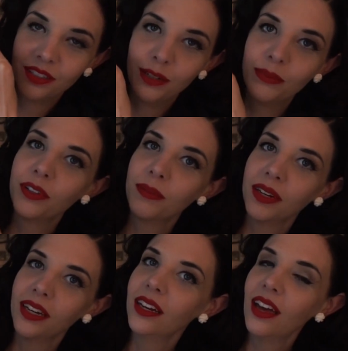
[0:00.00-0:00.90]
trip with
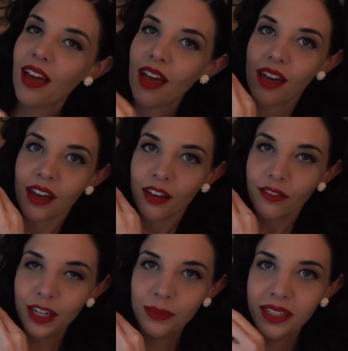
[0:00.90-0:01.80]
my
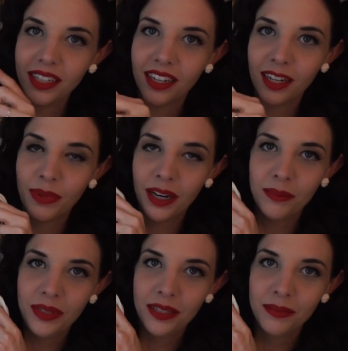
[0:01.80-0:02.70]
family, and I bought
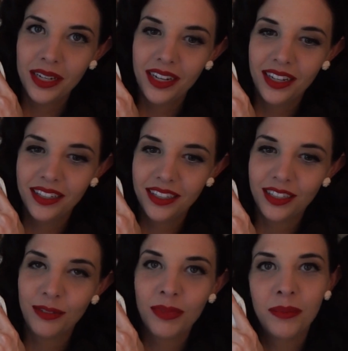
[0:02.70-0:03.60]
me and my
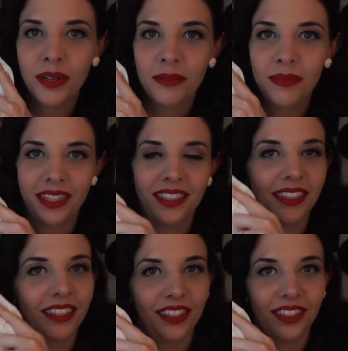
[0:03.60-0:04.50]
sister and my mom matching
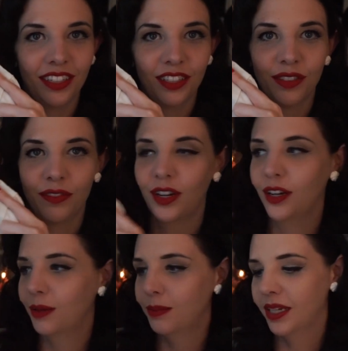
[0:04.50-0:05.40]
t-shirts
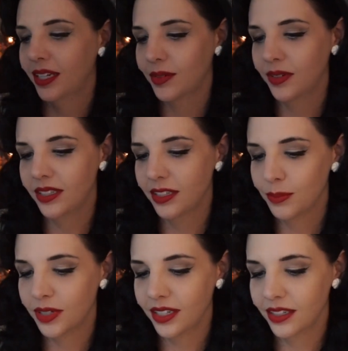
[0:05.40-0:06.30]
from, what is this
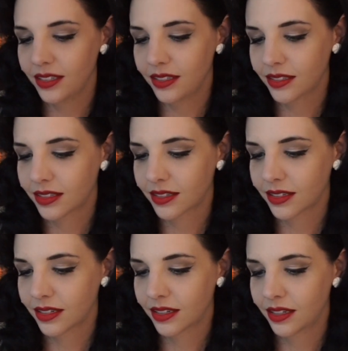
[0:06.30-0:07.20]
brand?
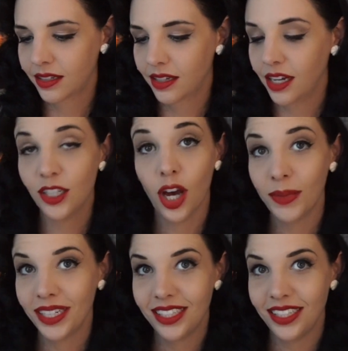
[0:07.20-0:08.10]

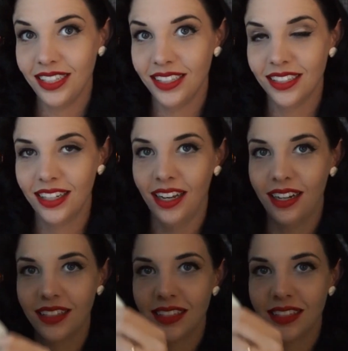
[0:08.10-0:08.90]
Atomic Tees, and it